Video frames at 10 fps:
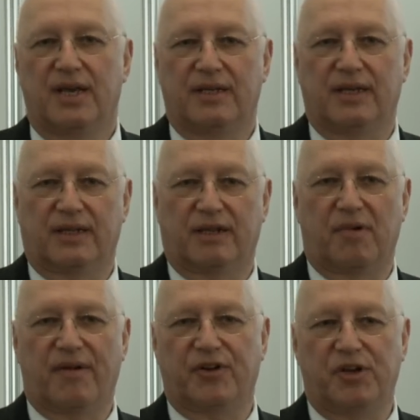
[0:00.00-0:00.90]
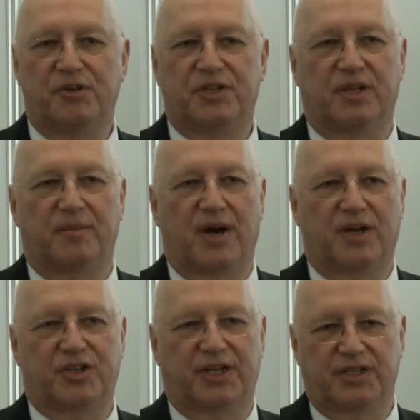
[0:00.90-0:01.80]
that the revenues and the
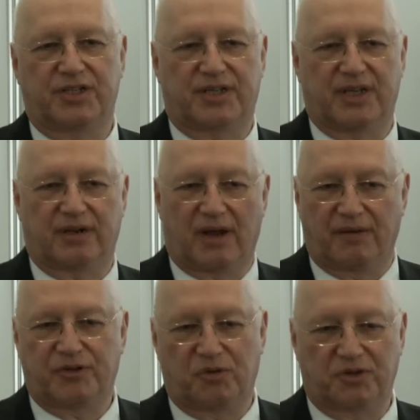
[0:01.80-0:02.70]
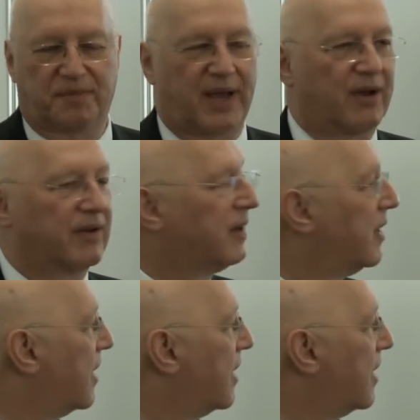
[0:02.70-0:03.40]
margins that I've talked about